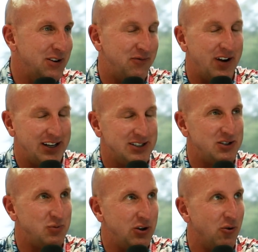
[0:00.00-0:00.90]
it's funny because
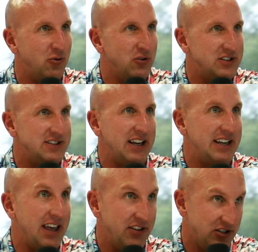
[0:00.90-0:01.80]
as we go through this, it's
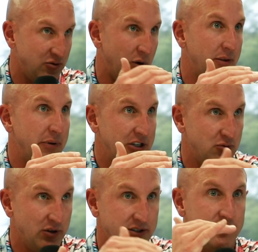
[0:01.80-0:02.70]
like, yeah, this is one of the
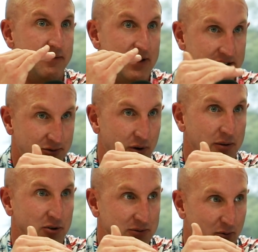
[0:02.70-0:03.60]
biggest ones. This is one
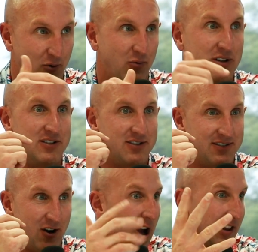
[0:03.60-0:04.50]
of the most important ones.
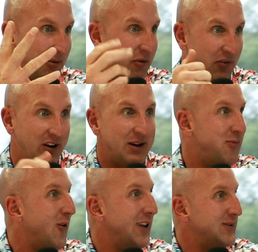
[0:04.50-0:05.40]
All of them are freaking
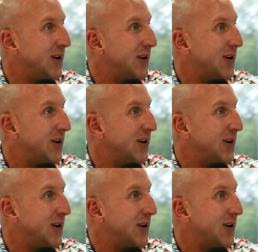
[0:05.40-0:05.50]
important. That's